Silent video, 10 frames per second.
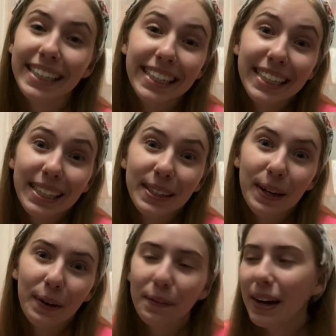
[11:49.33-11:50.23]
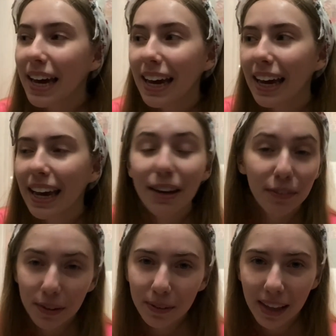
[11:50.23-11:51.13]
So if
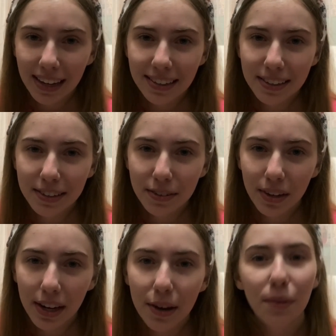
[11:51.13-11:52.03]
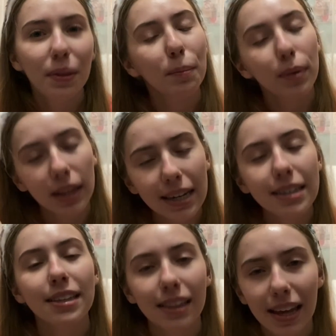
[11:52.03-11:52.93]
you liked this video, then please
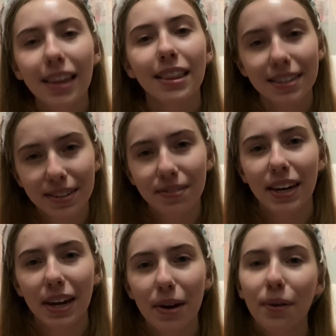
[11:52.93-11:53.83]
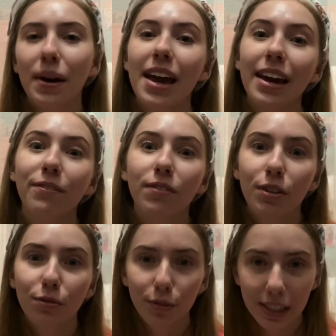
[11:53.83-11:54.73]
like this video and feel
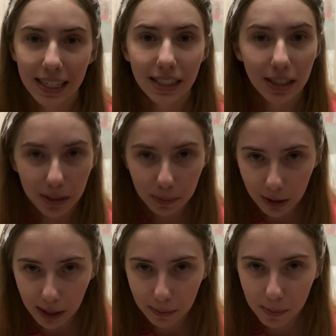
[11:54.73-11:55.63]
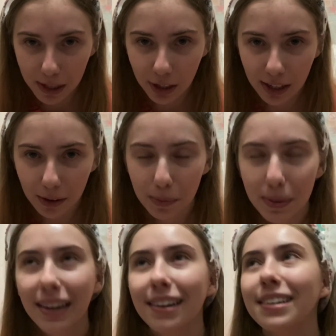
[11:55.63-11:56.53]
free to subscribe to my channel,
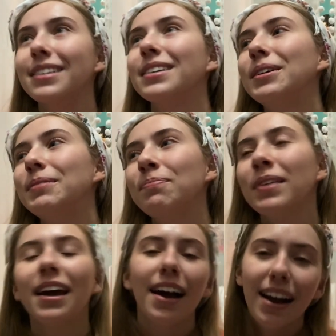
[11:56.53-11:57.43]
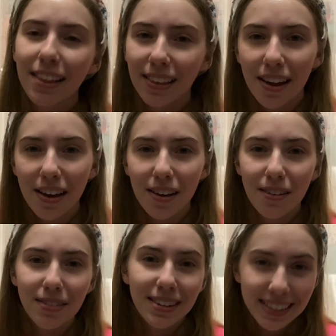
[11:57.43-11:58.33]
because I love
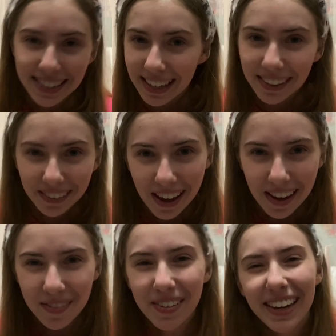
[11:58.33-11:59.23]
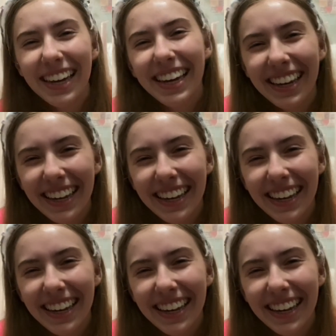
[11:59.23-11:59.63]
seeing the love.